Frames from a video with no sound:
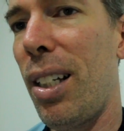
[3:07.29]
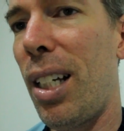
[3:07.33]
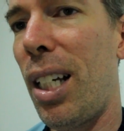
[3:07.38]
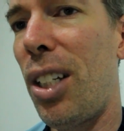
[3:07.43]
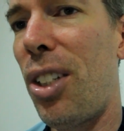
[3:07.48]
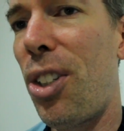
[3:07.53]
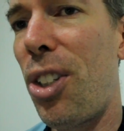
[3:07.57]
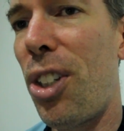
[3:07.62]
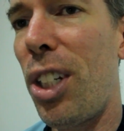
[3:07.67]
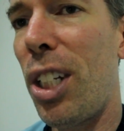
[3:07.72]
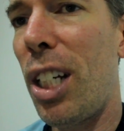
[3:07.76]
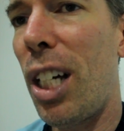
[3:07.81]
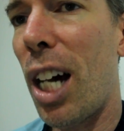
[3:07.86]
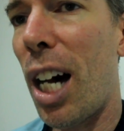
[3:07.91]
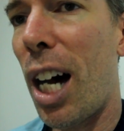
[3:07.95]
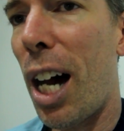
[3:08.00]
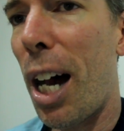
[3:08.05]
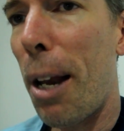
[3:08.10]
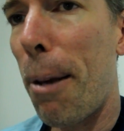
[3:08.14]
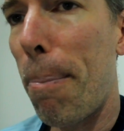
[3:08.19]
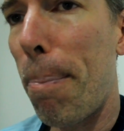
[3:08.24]
And she
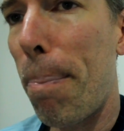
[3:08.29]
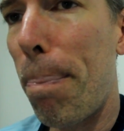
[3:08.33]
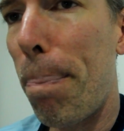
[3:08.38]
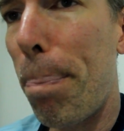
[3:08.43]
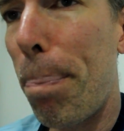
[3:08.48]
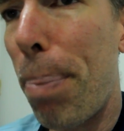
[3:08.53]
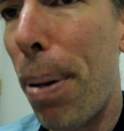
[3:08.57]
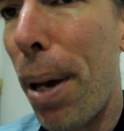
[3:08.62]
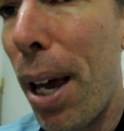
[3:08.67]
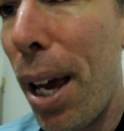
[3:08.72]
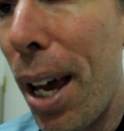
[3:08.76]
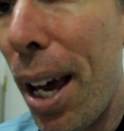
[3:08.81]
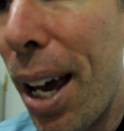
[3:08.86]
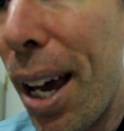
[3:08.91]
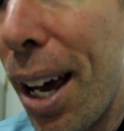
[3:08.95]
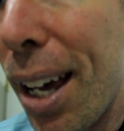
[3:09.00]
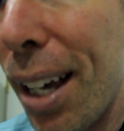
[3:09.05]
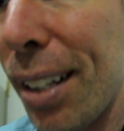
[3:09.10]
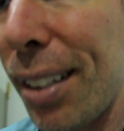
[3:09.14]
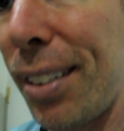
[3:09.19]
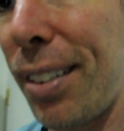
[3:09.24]
got
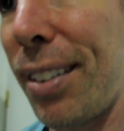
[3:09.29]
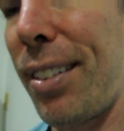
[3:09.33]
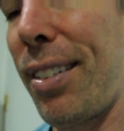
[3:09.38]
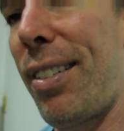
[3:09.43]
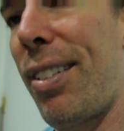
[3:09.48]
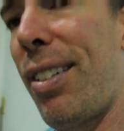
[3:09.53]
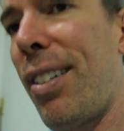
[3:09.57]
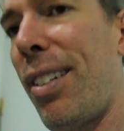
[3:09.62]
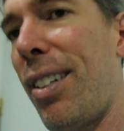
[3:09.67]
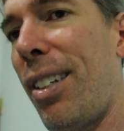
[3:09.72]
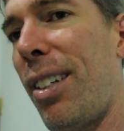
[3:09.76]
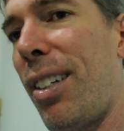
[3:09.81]
pissed.